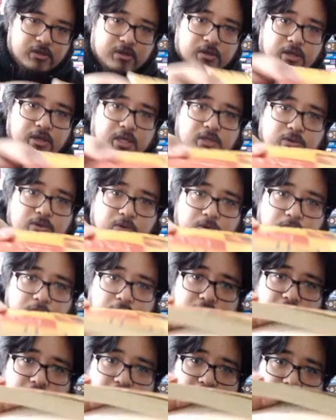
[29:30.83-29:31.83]
is what we're
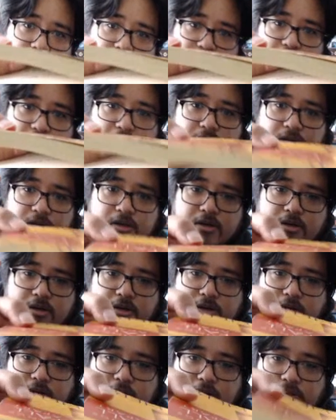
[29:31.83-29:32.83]
looking at here.
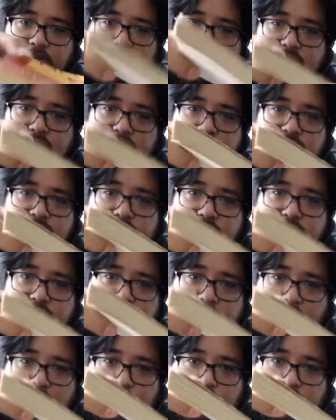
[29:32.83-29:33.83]
This is
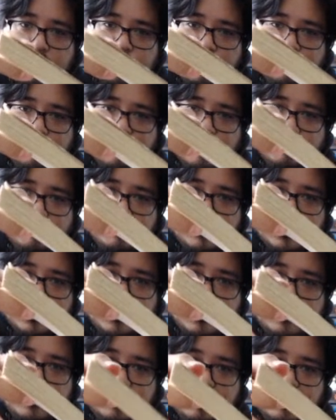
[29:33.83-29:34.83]
how much we've
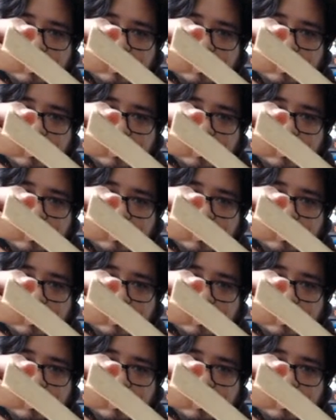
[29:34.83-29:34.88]
completed.